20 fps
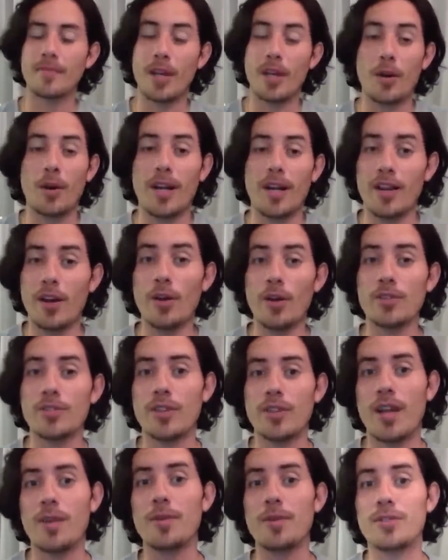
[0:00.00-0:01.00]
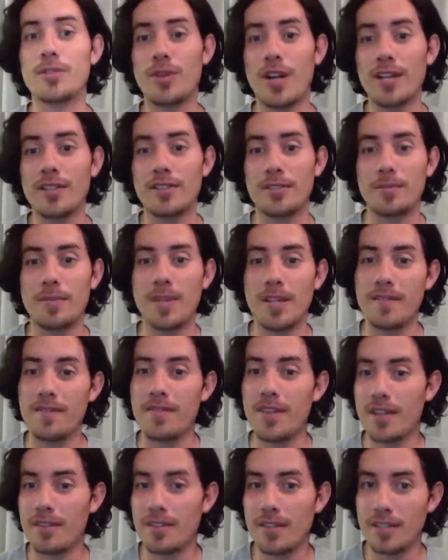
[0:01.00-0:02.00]
Oh, and also I would try to be
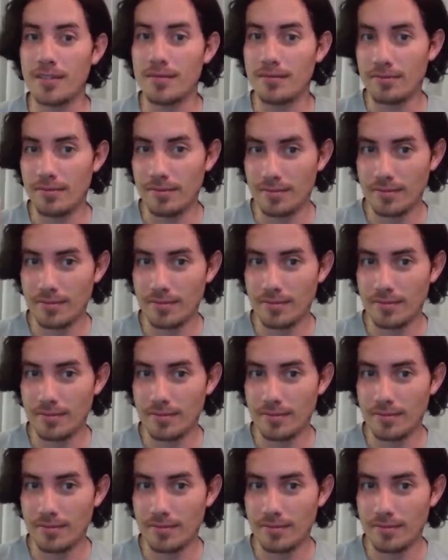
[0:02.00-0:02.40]
very